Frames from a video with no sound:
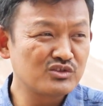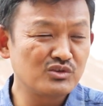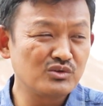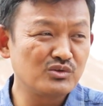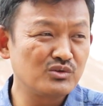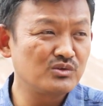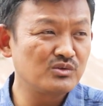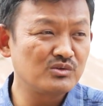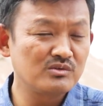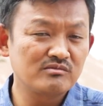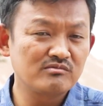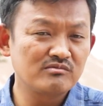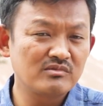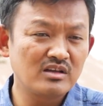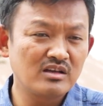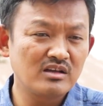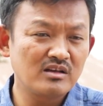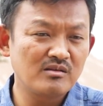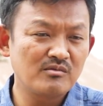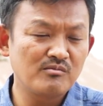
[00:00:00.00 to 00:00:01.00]
So
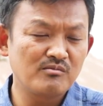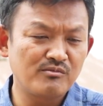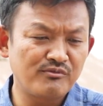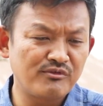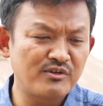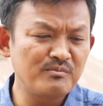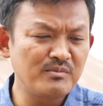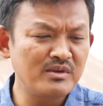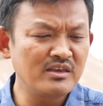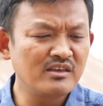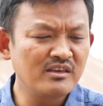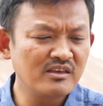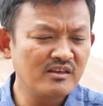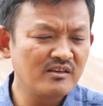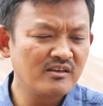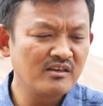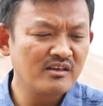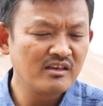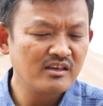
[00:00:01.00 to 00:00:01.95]
for me,